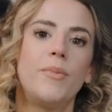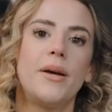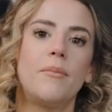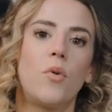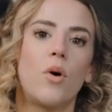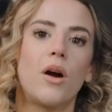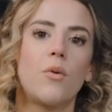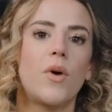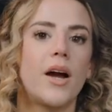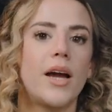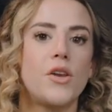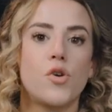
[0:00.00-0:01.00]
bit more
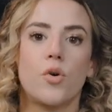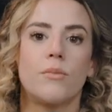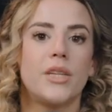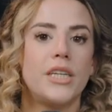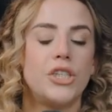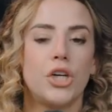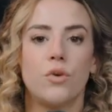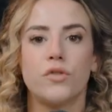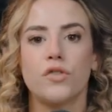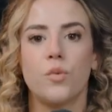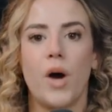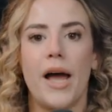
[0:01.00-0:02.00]
where I normally don't
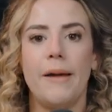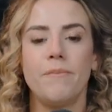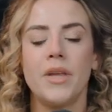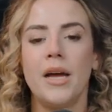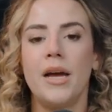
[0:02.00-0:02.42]
sweat.